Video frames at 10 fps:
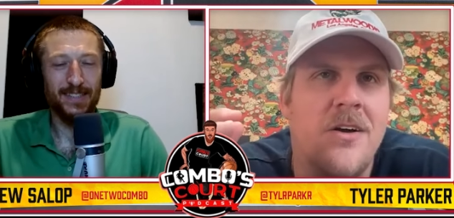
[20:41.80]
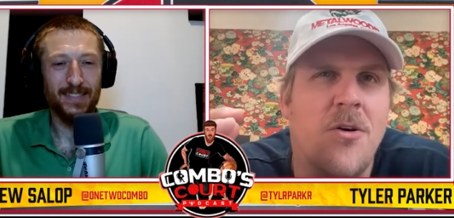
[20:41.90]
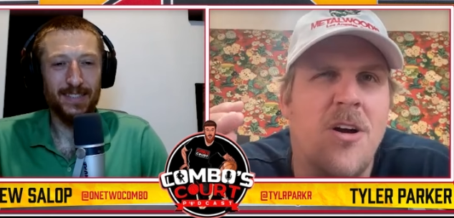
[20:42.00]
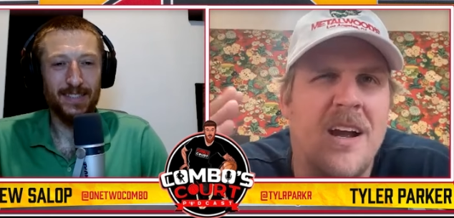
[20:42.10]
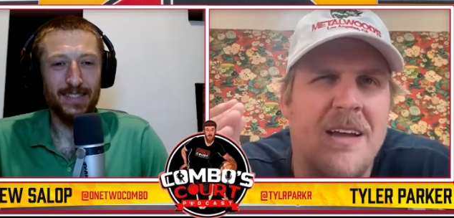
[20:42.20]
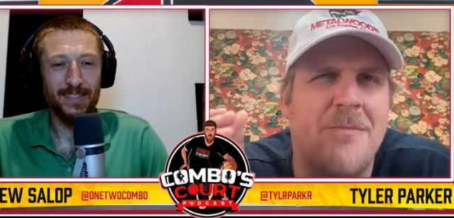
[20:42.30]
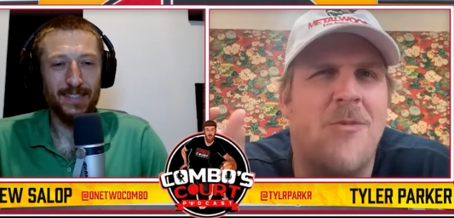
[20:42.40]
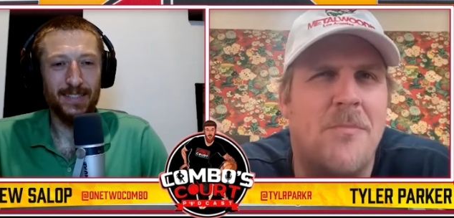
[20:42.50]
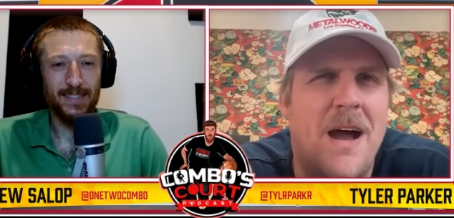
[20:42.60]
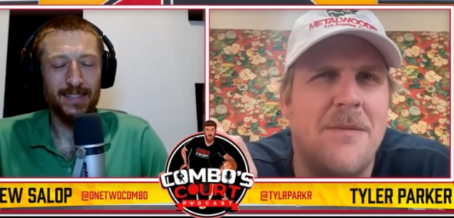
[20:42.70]
Speaker 1: or it
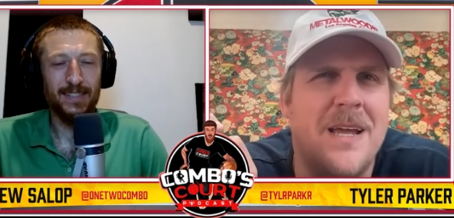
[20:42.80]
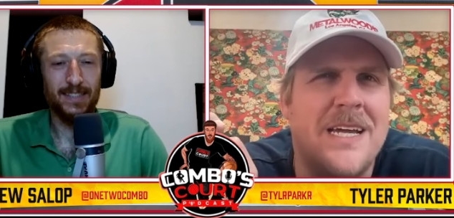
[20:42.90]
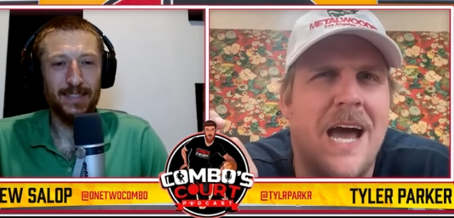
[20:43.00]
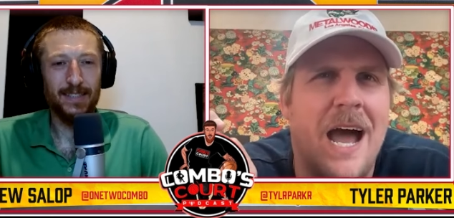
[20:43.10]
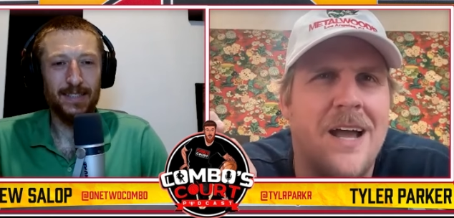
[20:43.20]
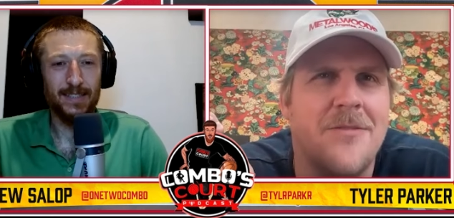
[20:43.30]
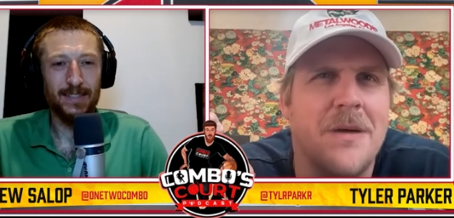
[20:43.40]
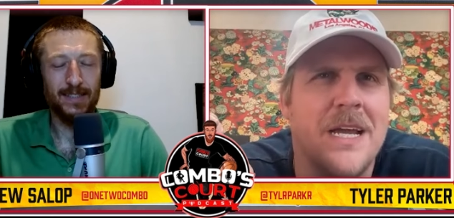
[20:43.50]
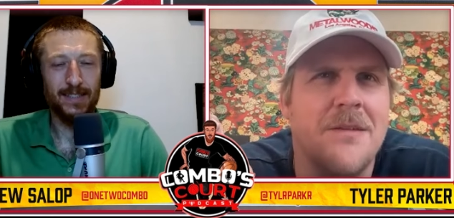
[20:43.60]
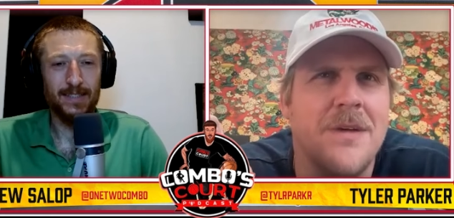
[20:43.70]
might have been Kyle,
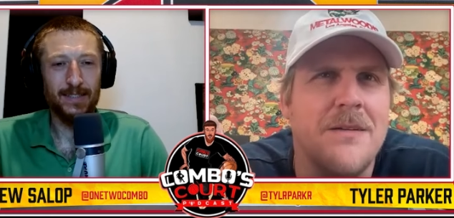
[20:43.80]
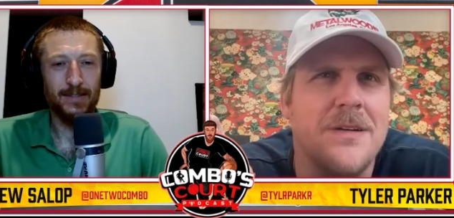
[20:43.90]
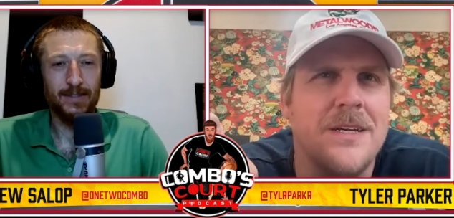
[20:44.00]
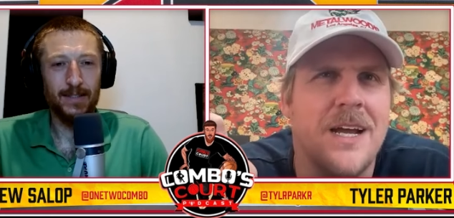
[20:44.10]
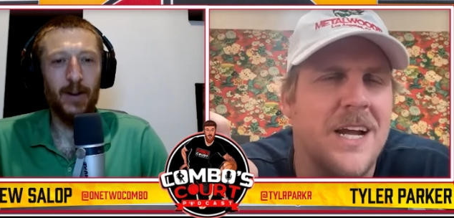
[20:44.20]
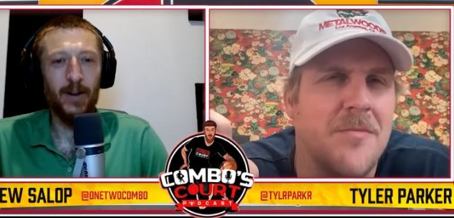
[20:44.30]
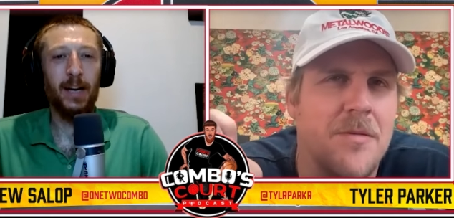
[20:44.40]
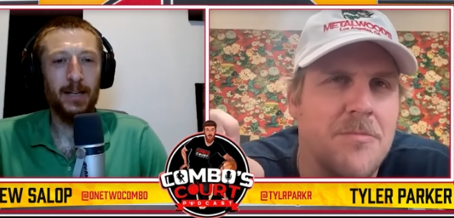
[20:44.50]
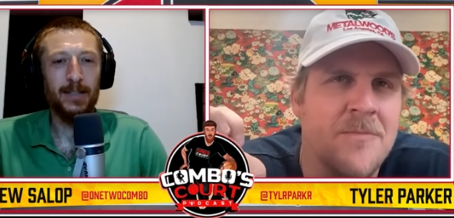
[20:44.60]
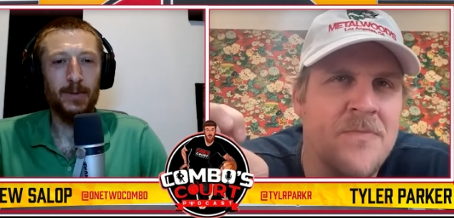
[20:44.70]
man. okay,
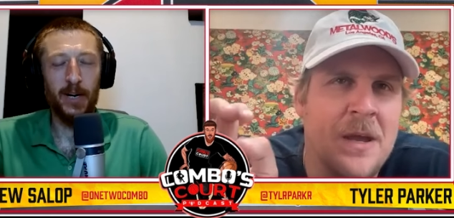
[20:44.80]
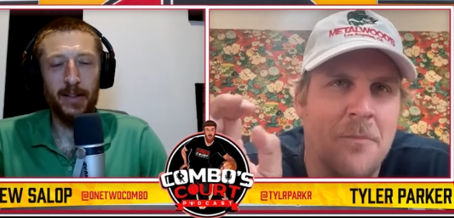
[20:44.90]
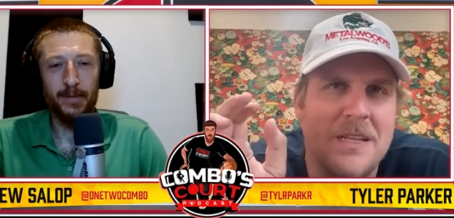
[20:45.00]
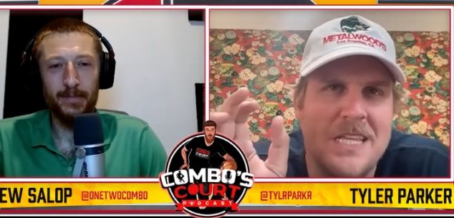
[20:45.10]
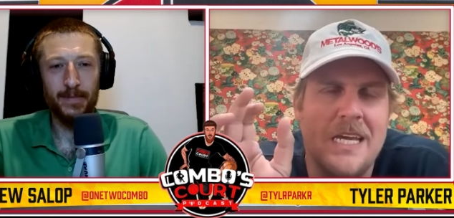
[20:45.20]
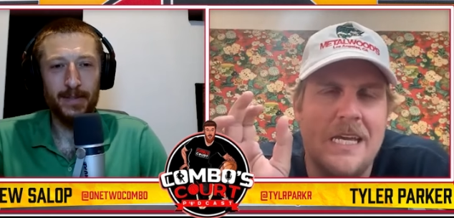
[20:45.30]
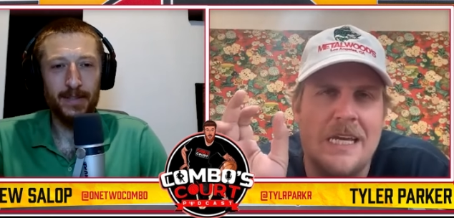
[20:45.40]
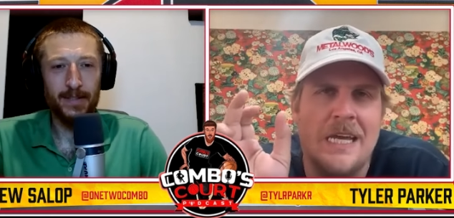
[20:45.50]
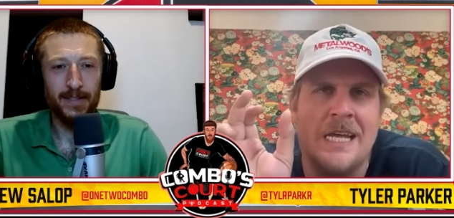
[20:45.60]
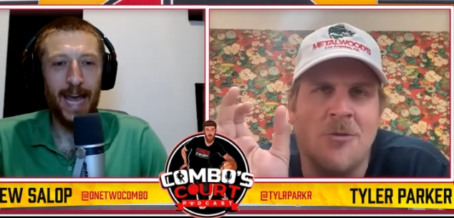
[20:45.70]
remember. one of them. The,
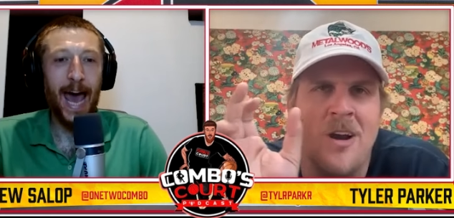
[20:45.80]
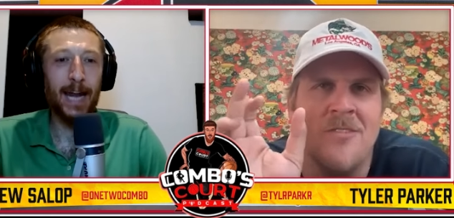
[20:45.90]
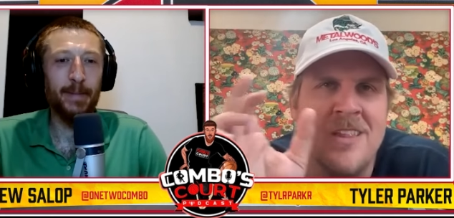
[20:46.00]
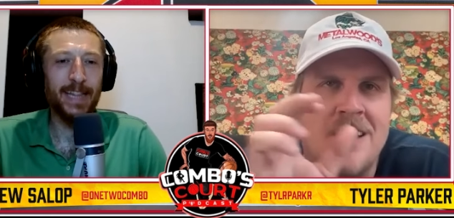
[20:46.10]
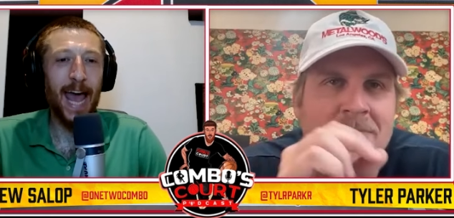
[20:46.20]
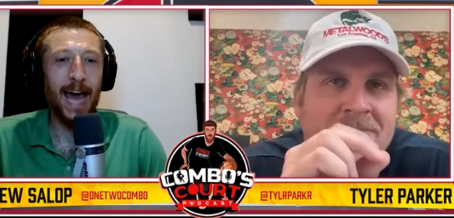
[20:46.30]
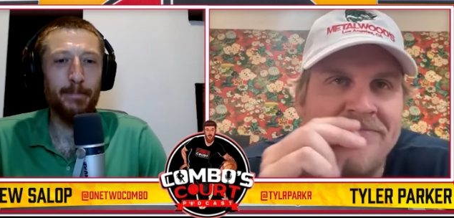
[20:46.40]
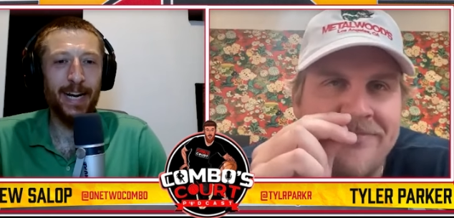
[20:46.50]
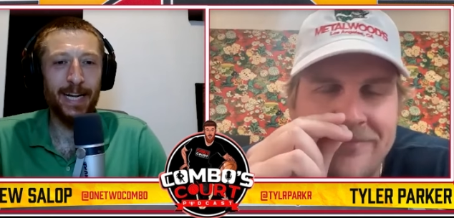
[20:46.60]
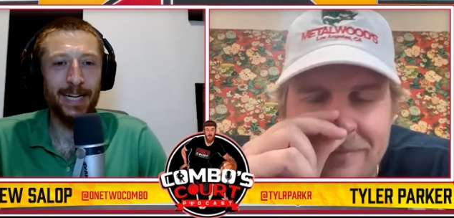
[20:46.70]
they had a they had
Speaker 2: a
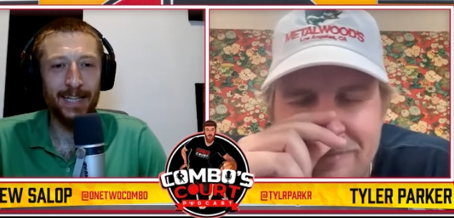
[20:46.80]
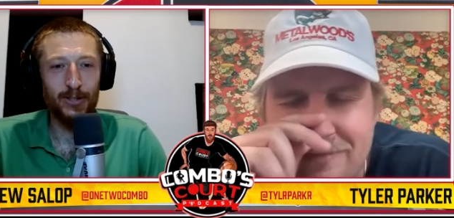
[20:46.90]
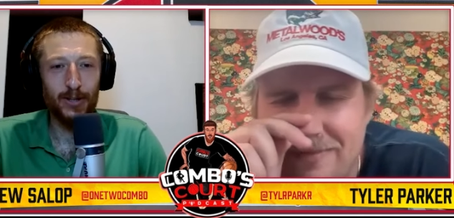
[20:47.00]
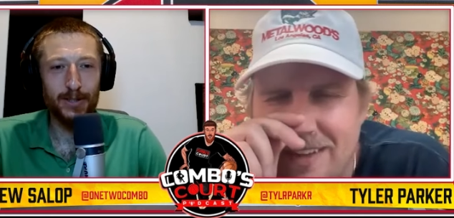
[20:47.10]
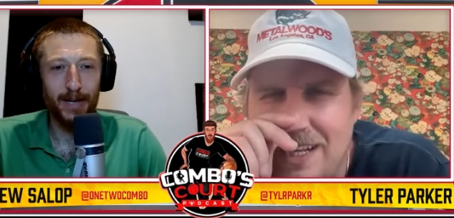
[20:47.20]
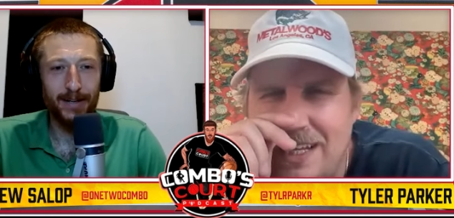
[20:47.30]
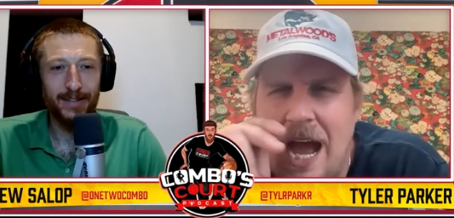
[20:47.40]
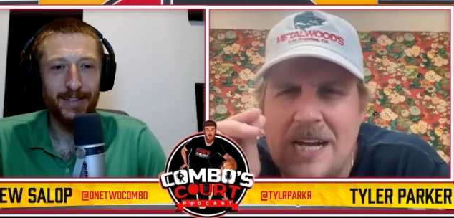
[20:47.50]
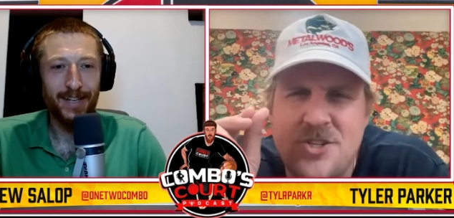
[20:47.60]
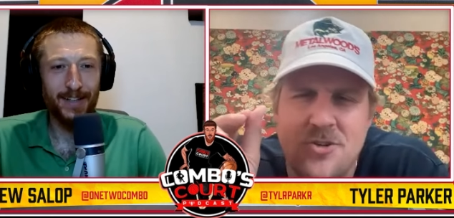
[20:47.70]
meeting and they talked about it.
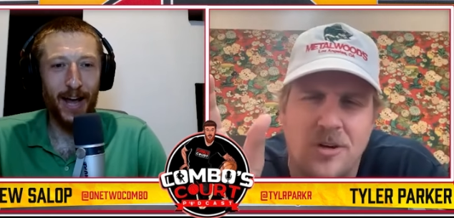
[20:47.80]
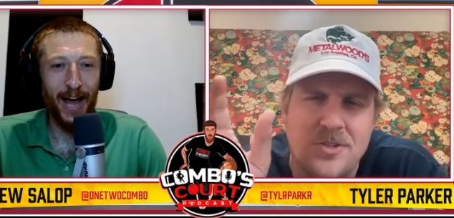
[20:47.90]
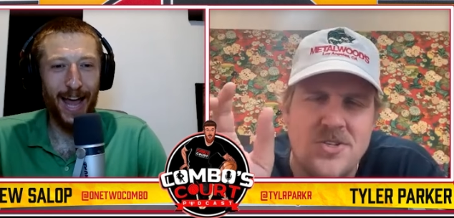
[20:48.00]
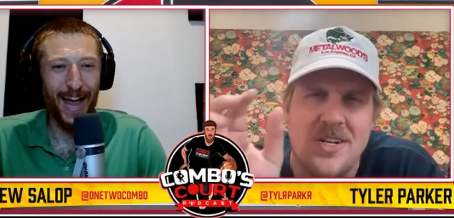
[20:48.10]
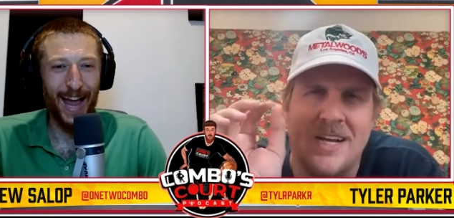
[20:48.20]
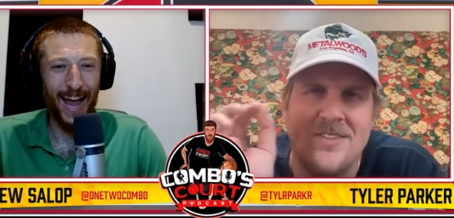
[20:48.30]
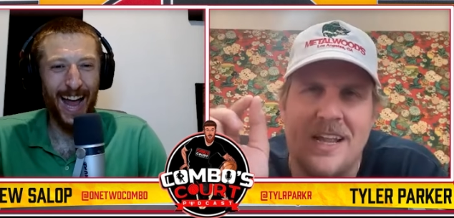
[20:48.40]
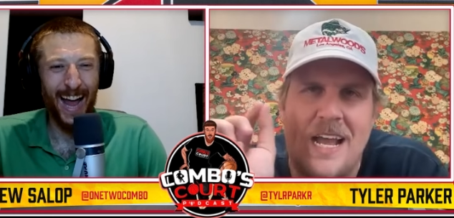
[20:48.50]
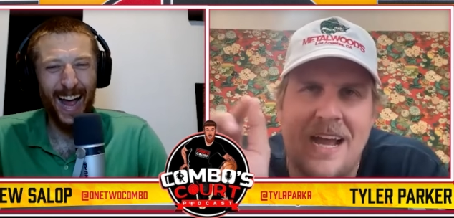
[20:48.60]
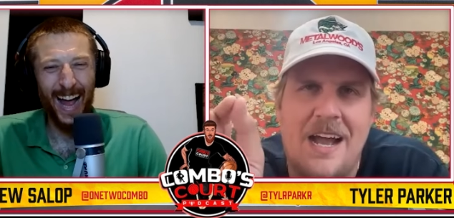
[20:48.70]
Yeah,
Speaker 1: I sourced.
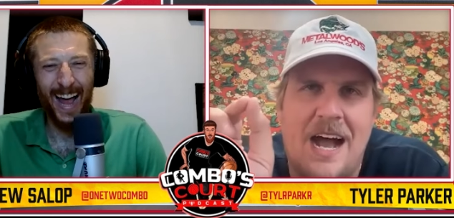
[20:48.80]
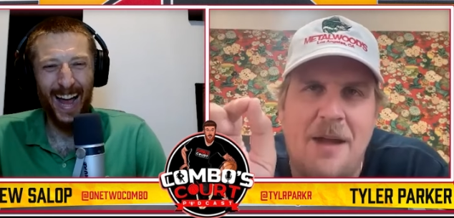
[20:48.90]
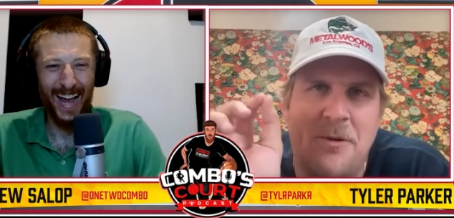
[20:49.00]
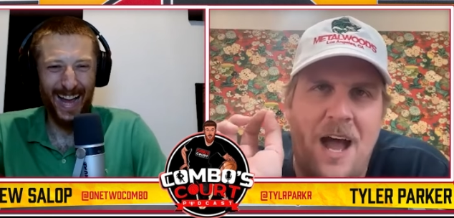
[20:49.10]
I, I,